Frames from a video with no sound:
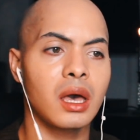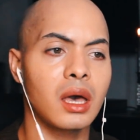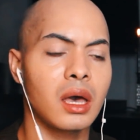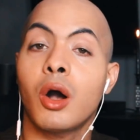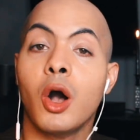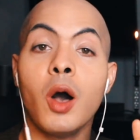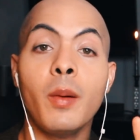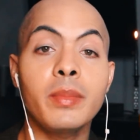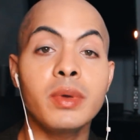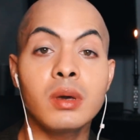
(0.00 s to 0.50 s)

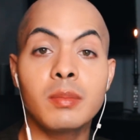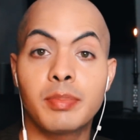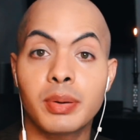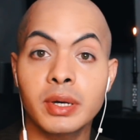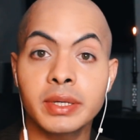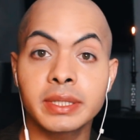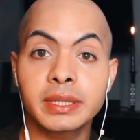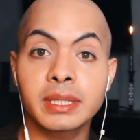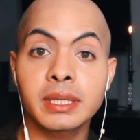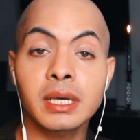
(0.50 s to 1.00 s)
Call me a
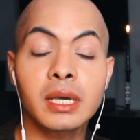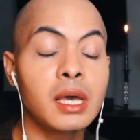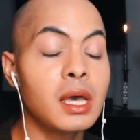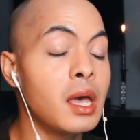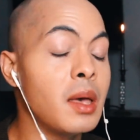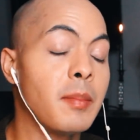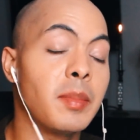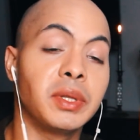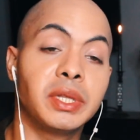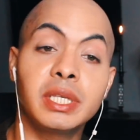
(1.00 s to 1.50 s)
pussy,
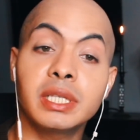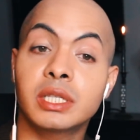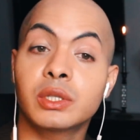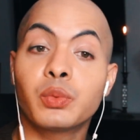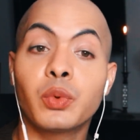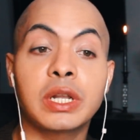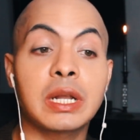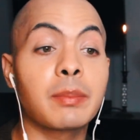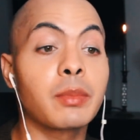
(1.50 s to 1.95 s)
but this is when